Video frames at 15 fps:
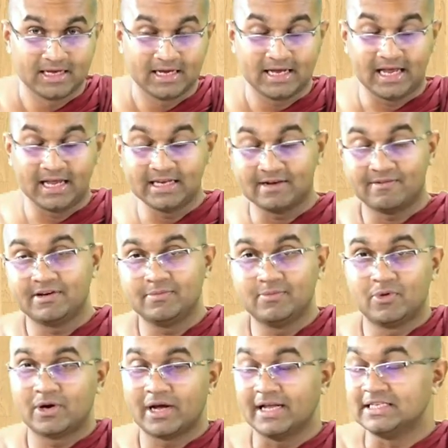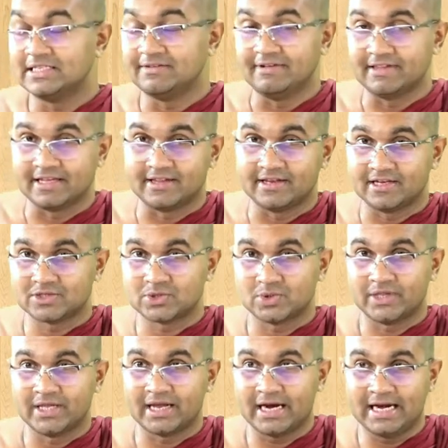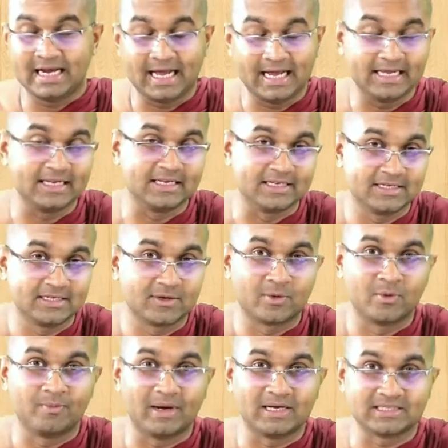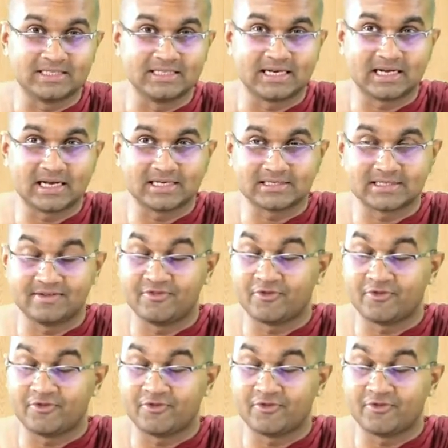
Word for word: 8 Avinibhoga and Jivitindriya. So there are 9 Rupas in that cluster.